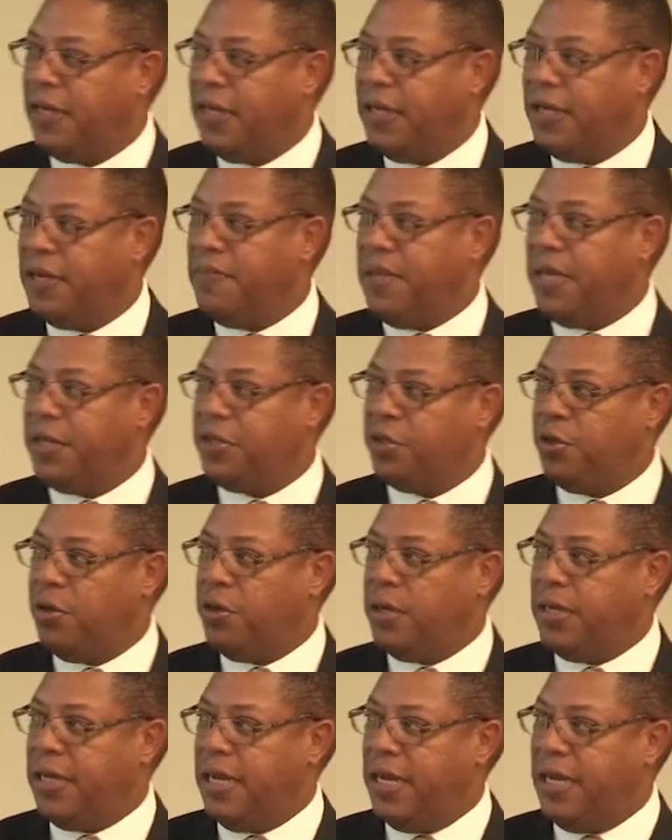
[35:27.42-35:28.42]
to make sure
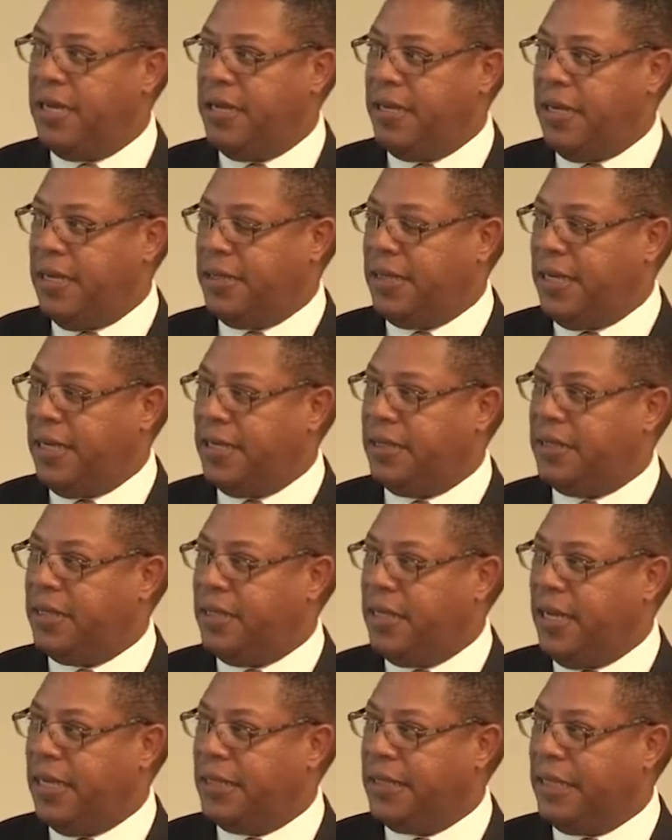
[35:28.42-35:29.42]
that test
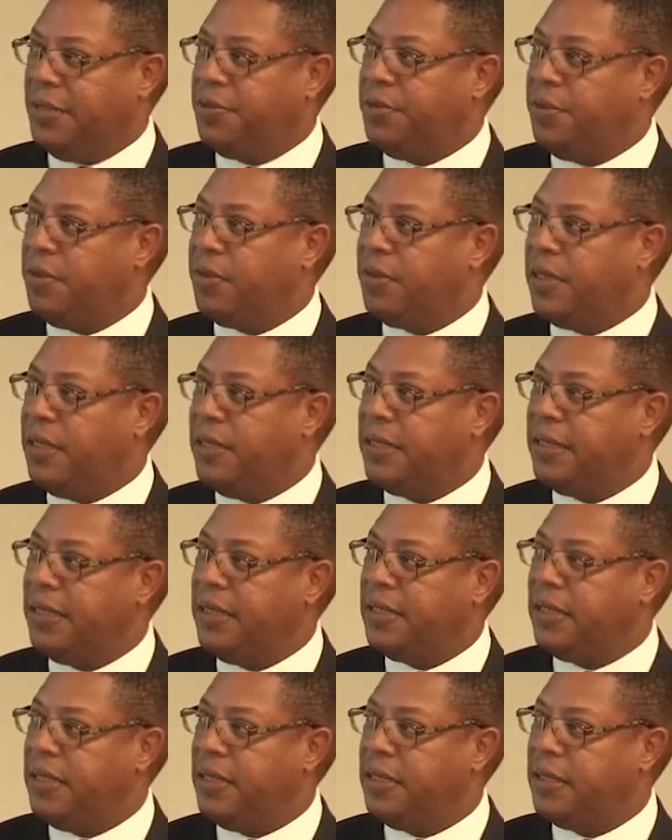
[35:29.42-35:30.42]
has internal
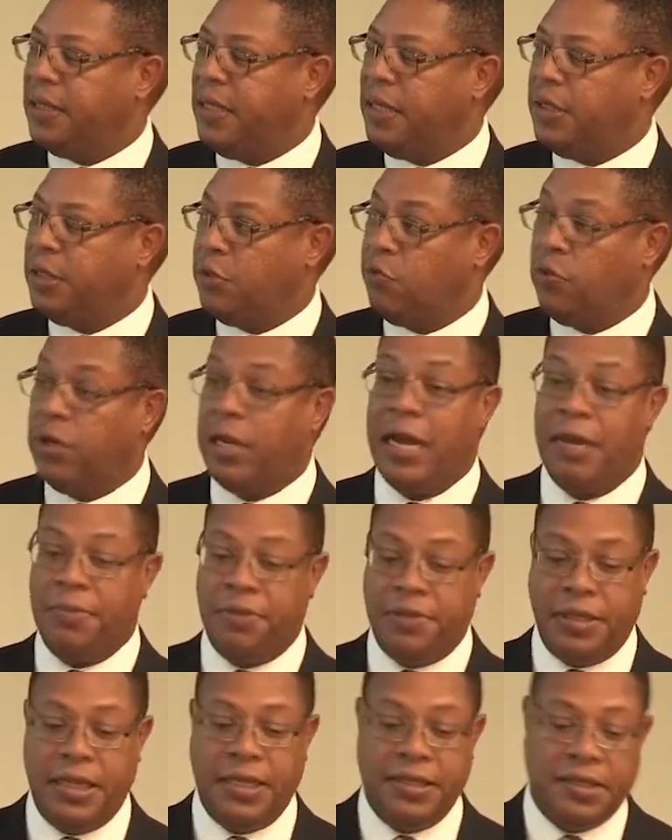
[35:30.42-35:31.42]
consistency. It's a reliable
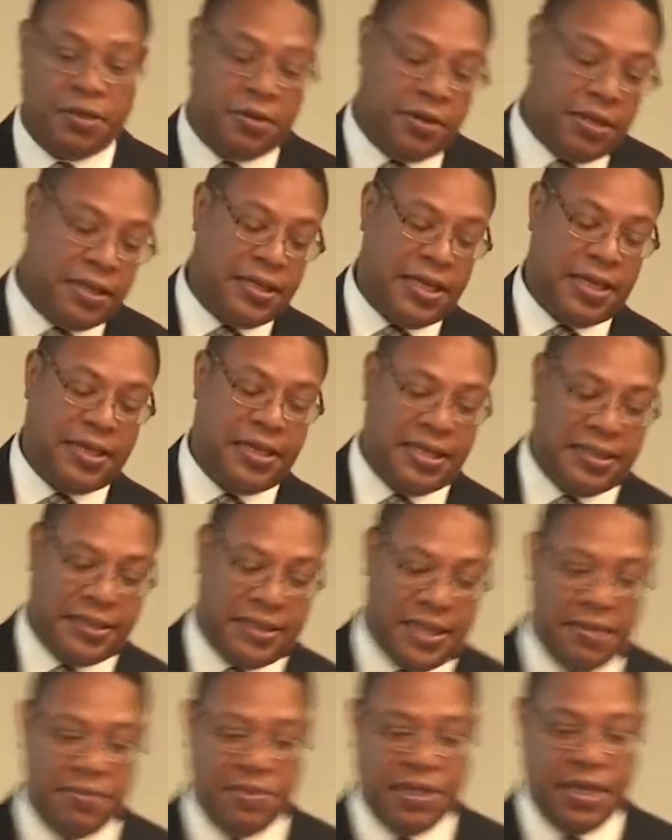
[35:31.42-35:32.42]
test. So you could take that
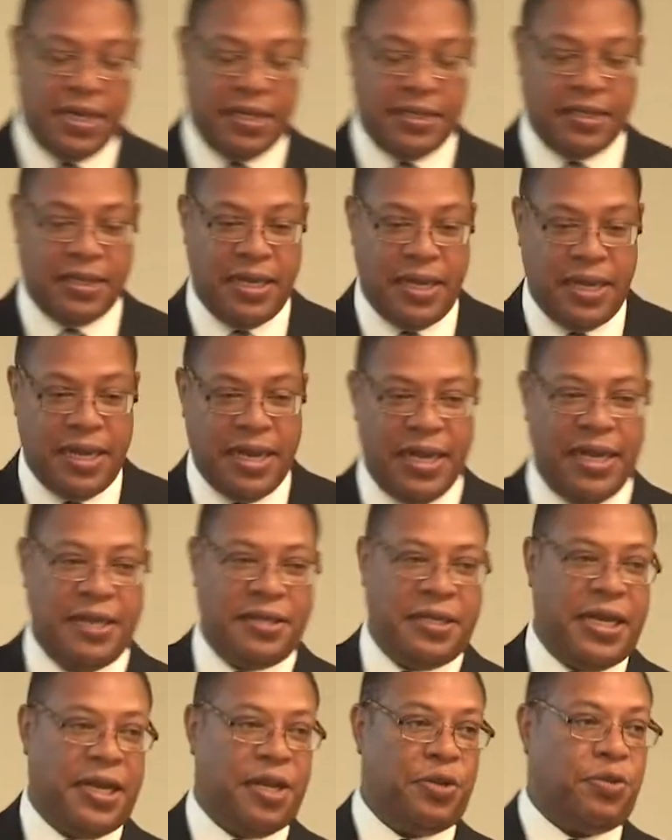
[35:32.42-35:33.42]
same test and
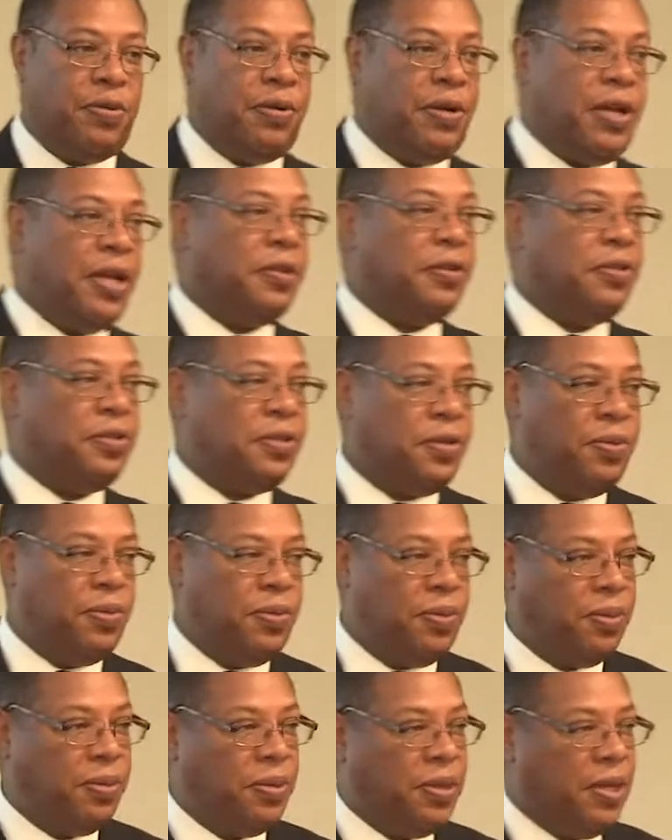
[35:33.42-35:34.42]
take it to another
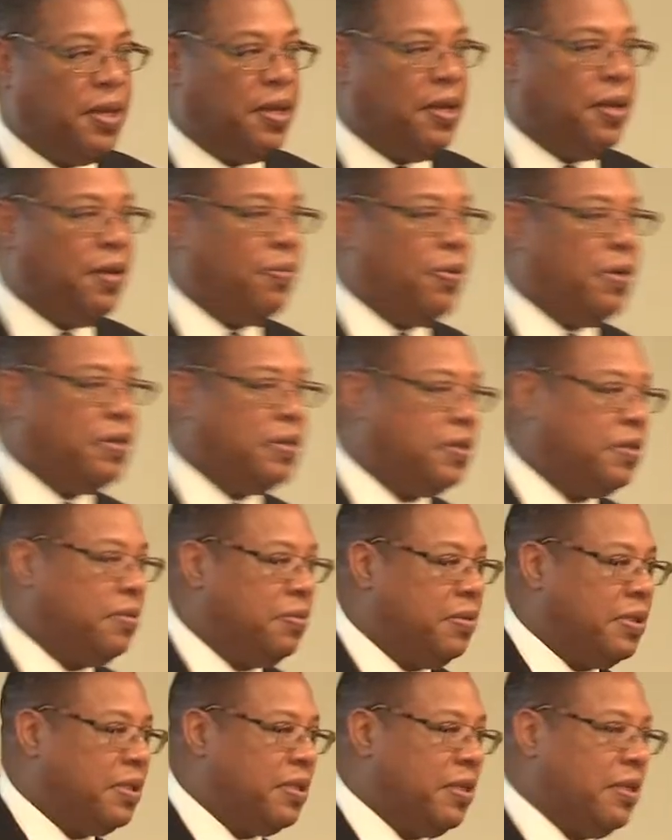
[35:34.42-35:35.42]
school where
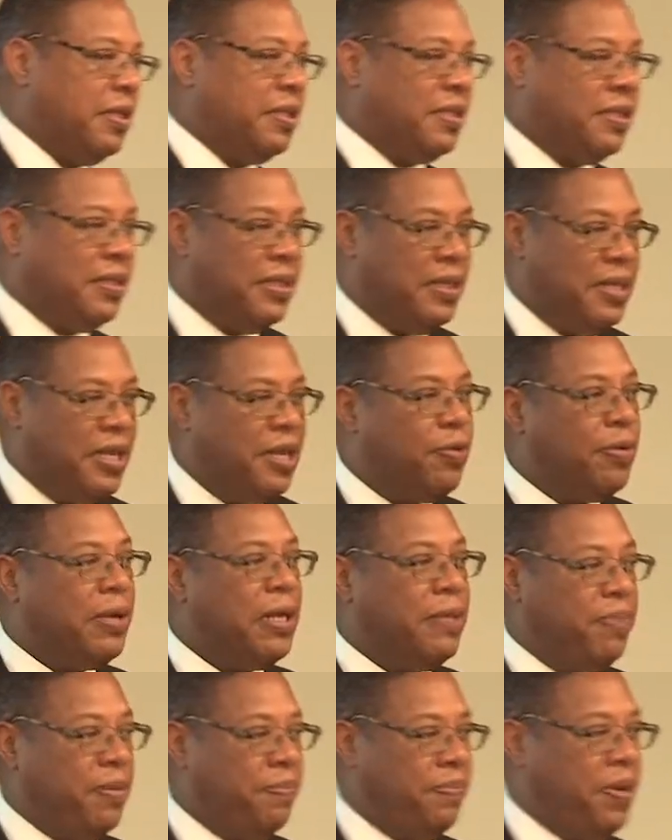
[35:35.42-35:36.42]
students are
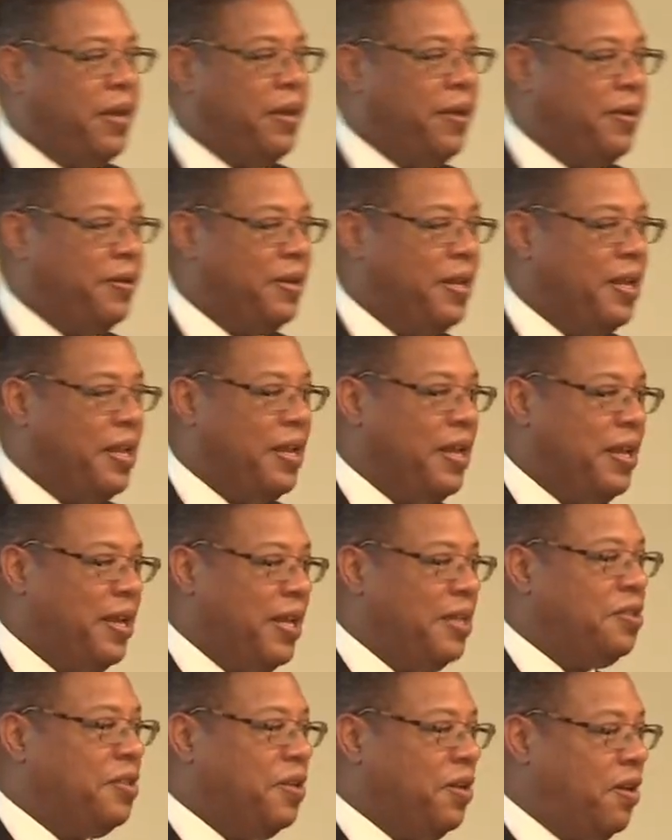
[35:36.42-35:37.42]
equally prepared.
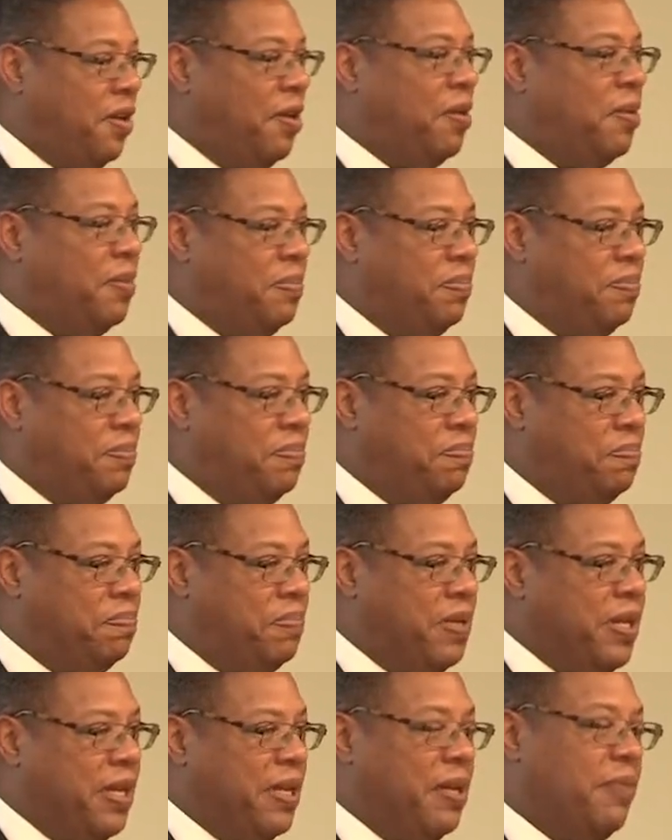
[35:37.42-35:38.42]
They should all
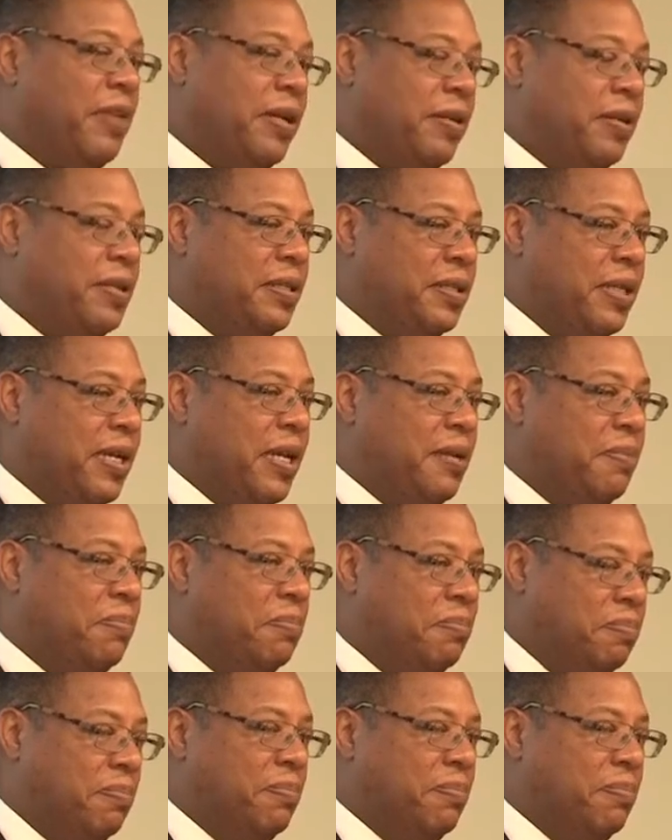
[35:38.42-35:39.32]
be getting around the same